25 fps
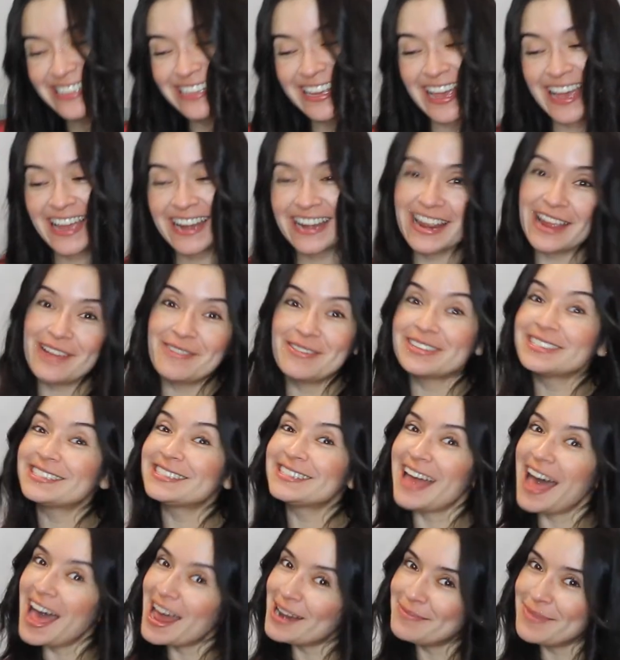And it was
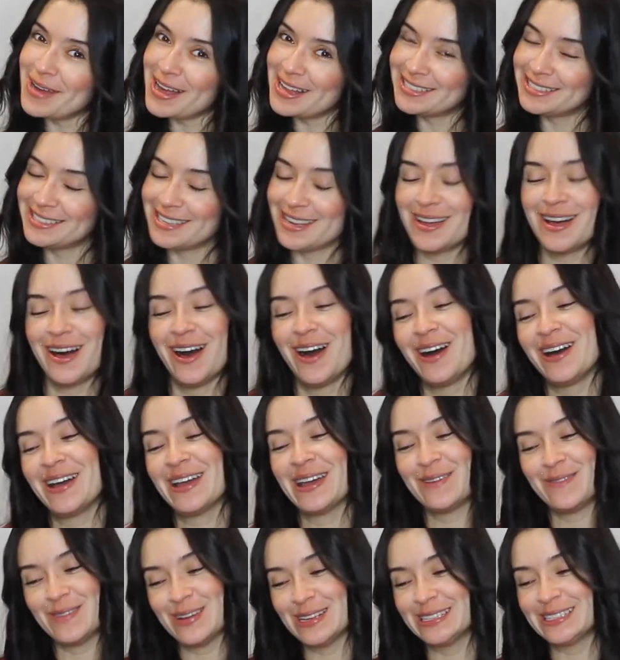not
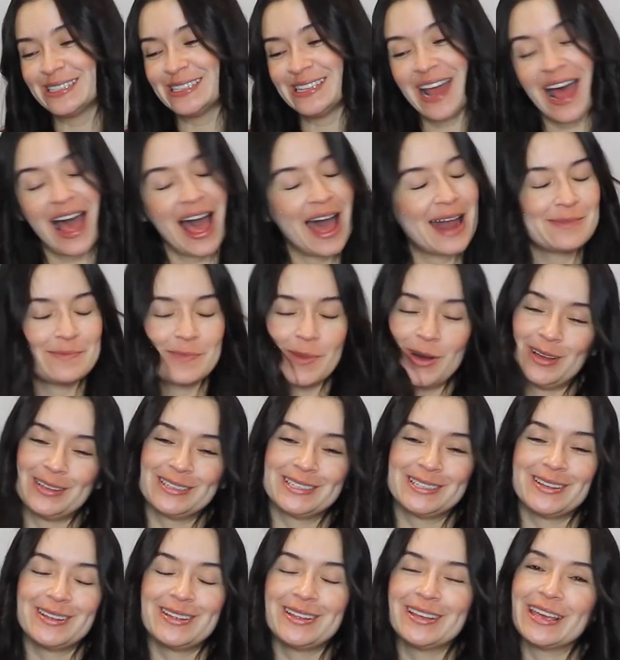muscle, it was not
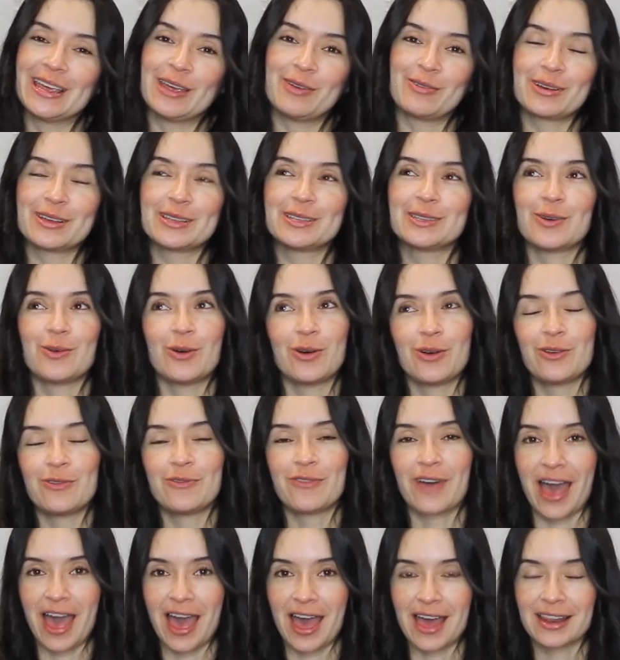muscle, it was all
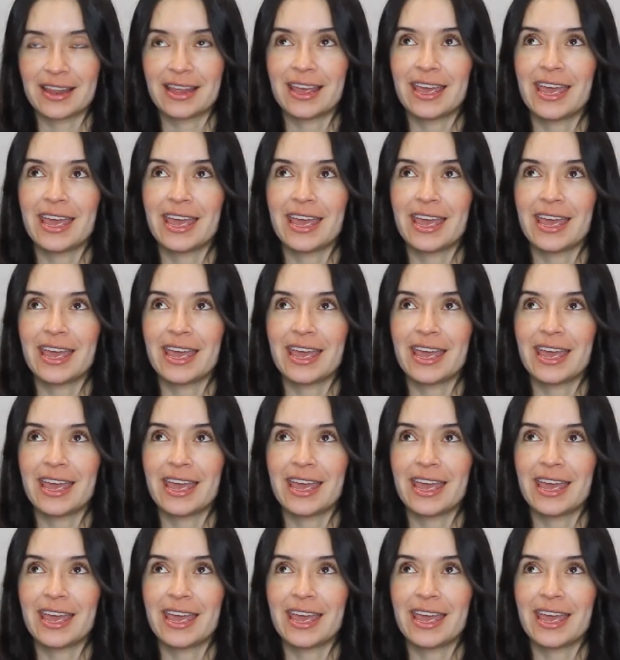fat.